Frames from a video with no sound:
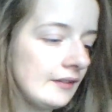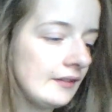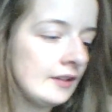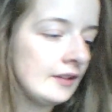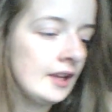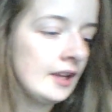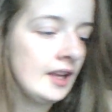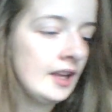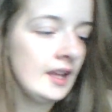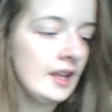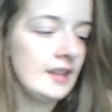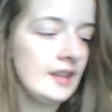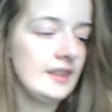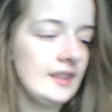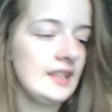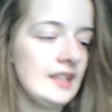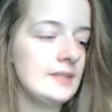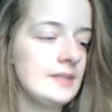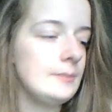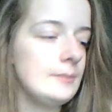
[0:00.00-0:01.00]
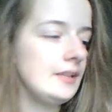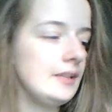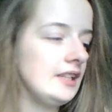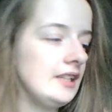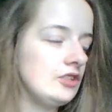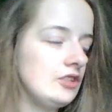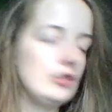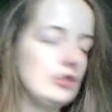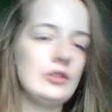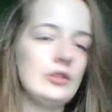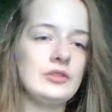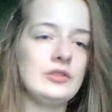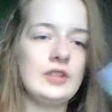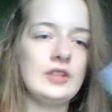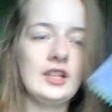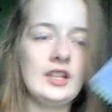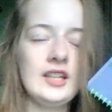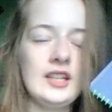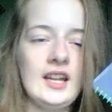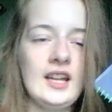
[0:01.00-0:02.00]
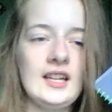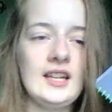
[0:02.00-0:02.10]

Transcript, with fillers: League London and it's a scrap